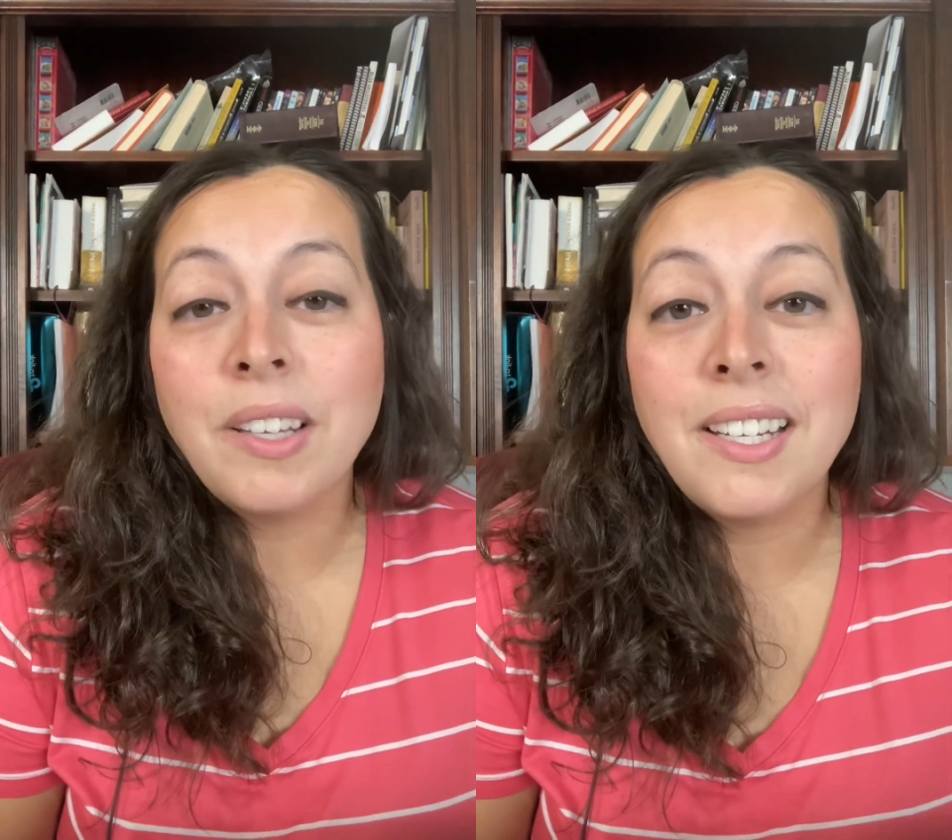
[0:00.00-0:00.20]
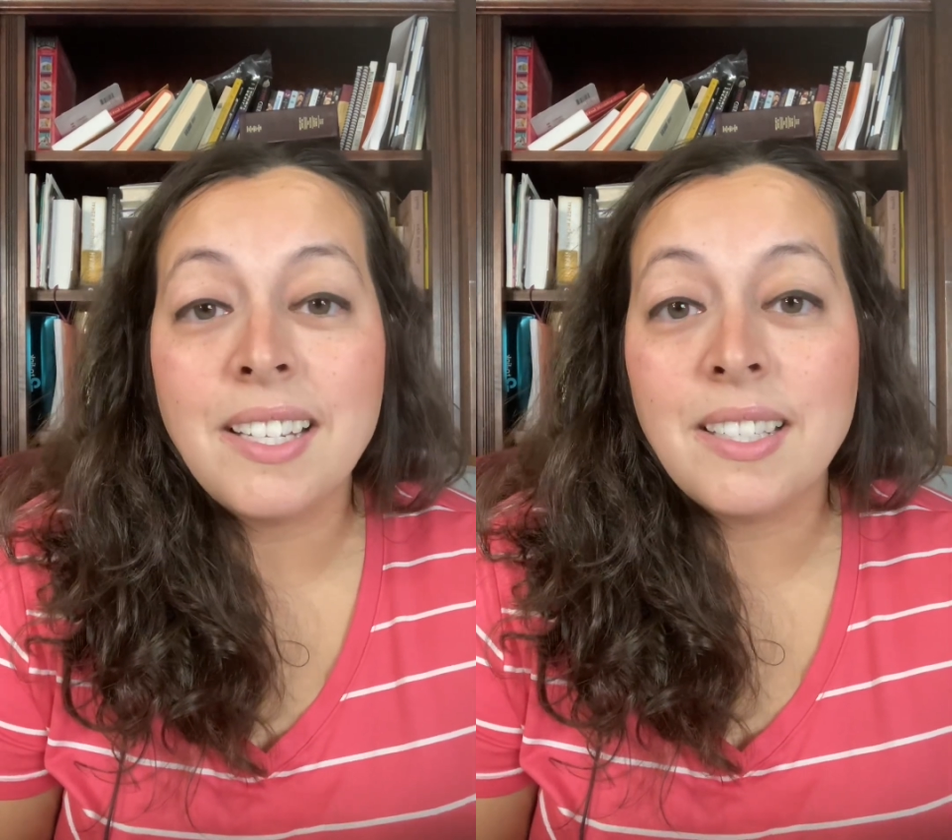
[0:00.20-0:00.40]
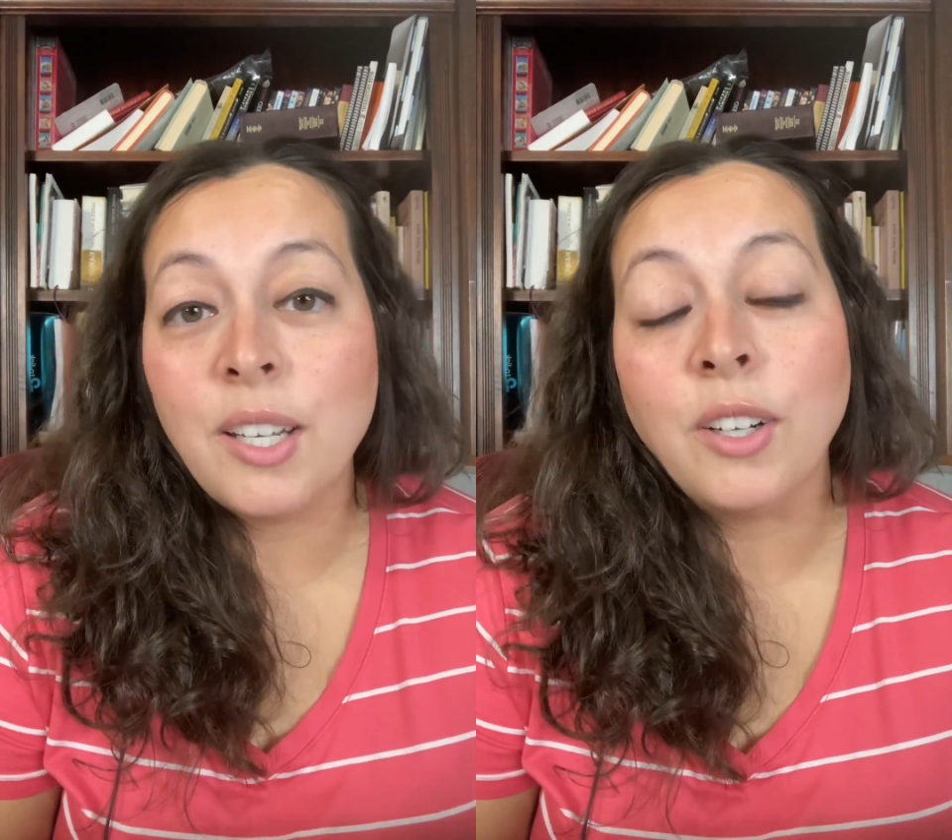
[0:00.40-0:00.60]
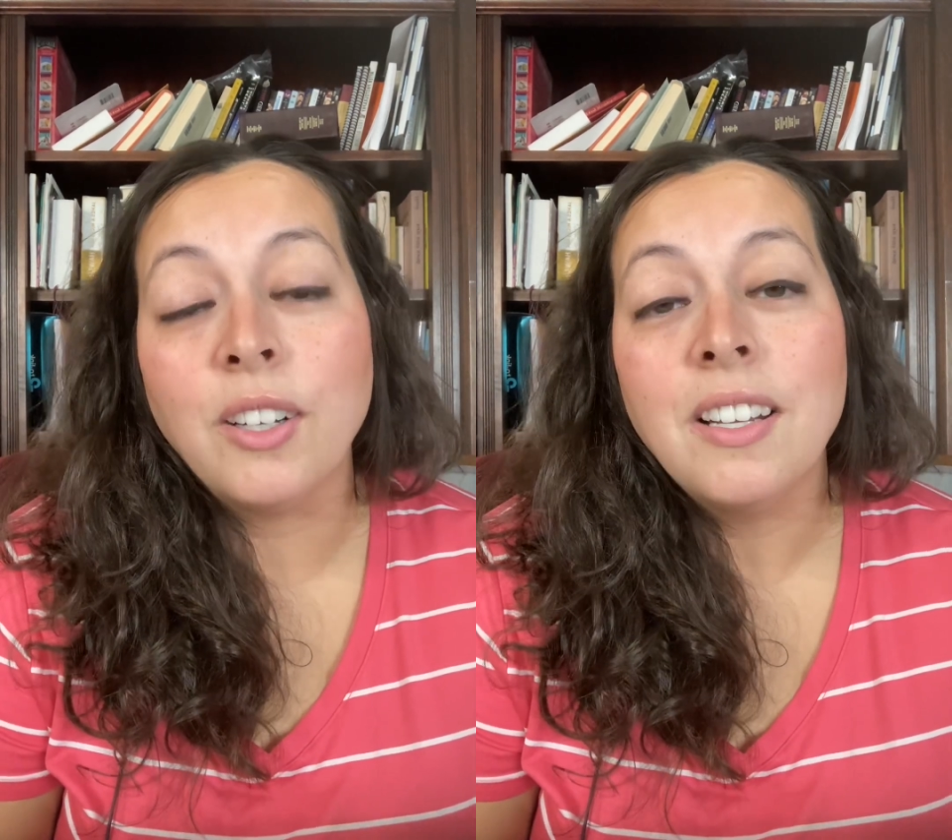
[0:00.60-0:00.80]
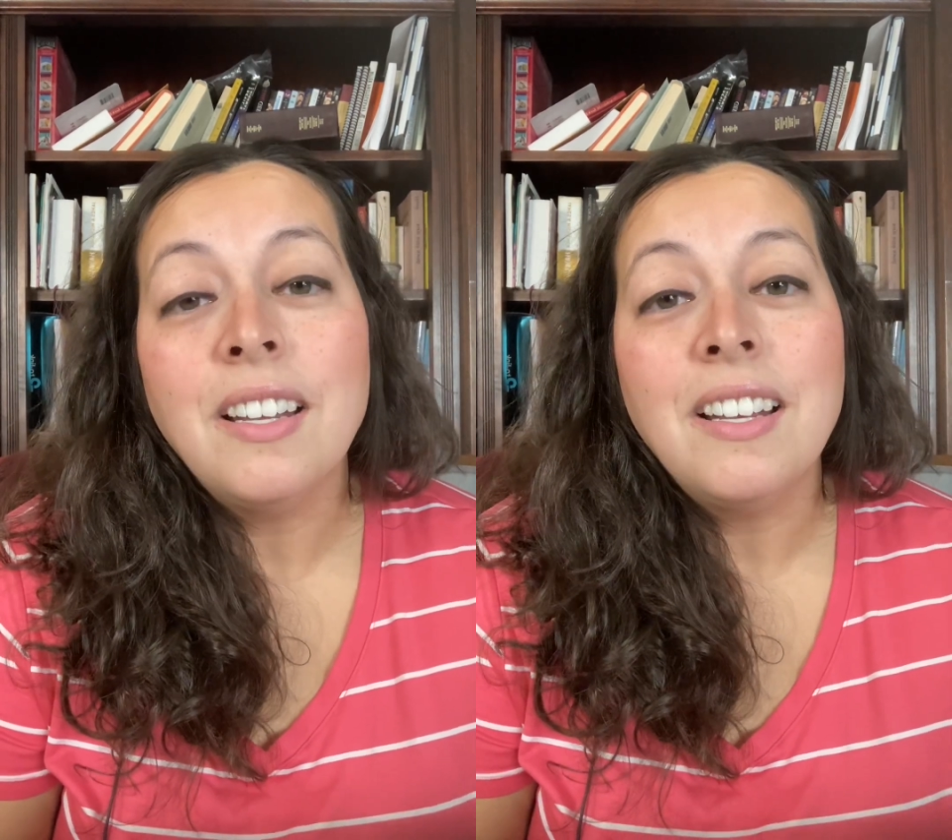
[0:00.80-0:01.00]
consider.
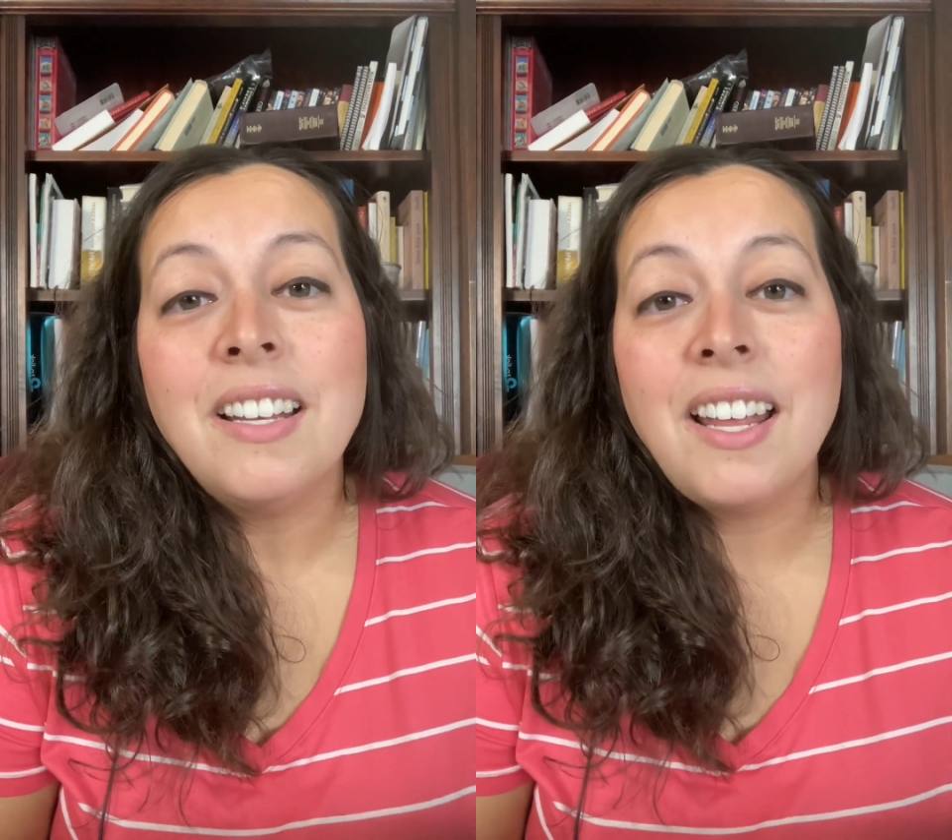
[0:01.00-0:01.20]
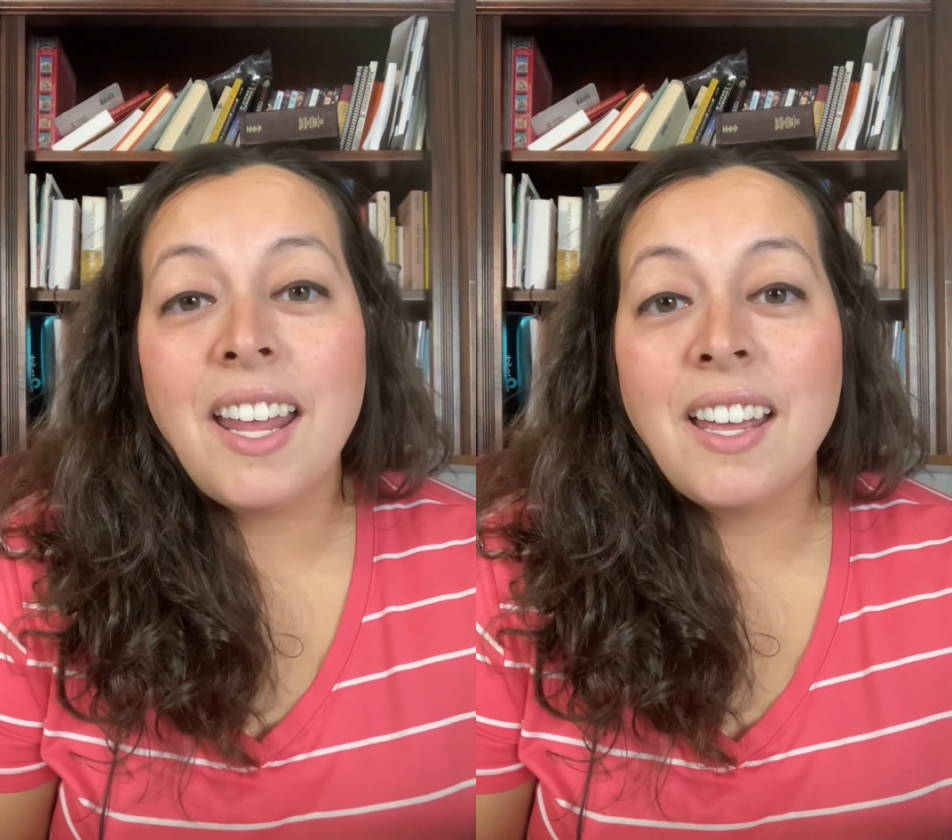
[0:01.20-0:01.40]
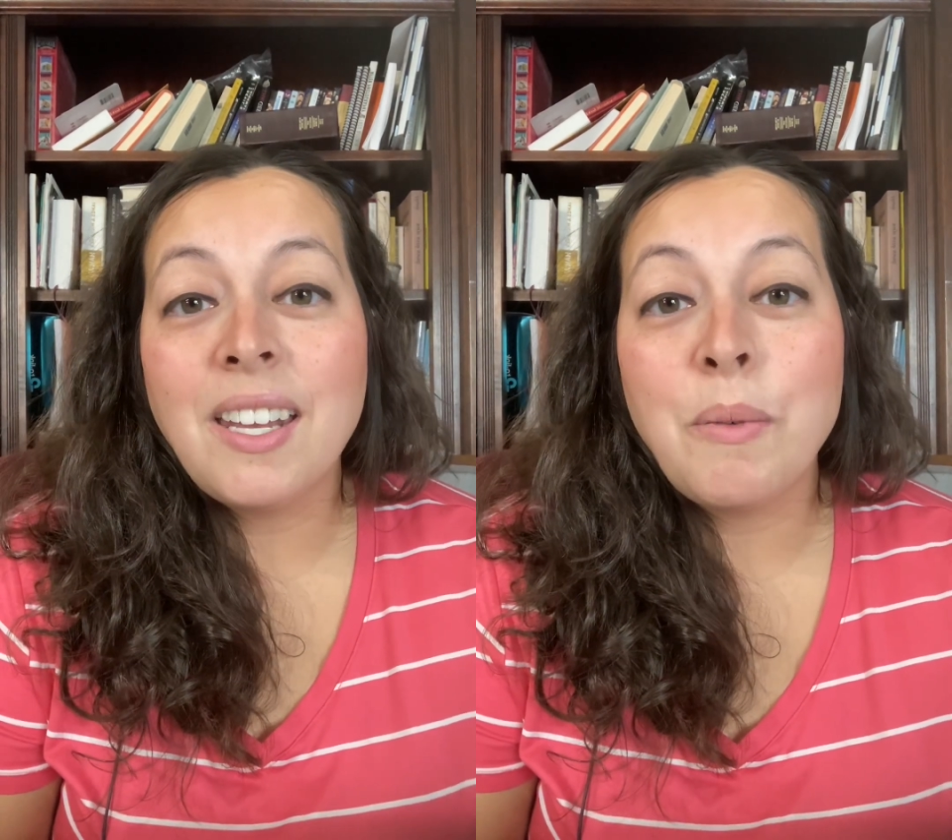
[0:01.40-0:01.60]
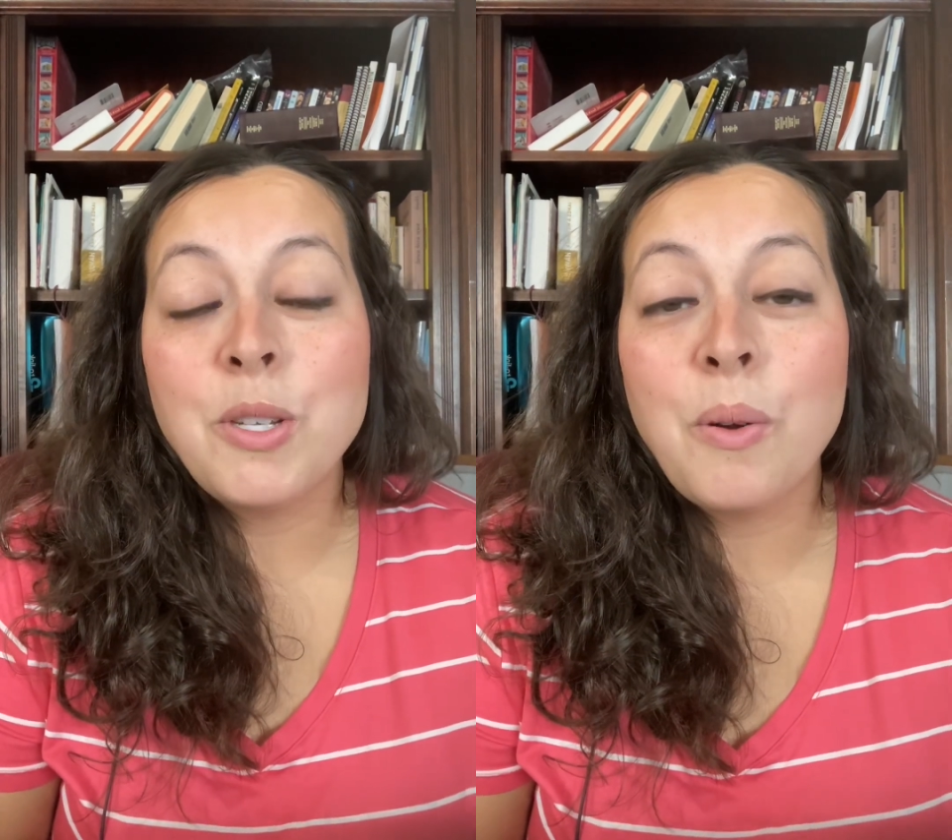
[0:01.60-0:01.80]
And I wish you